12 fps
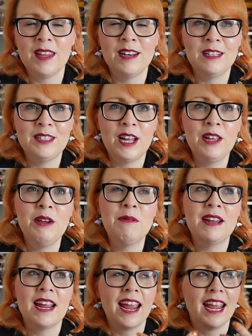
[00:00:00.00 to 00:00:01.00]
It'll tell you
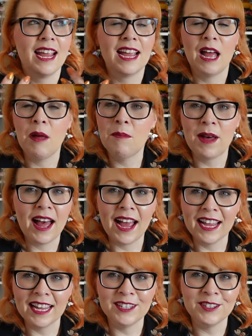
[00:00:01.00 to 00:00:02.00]
when I come
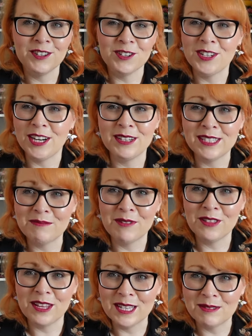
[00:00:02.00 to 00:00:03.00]
back and share some
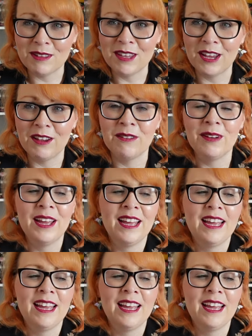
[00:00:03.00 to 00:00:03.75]
more things with you.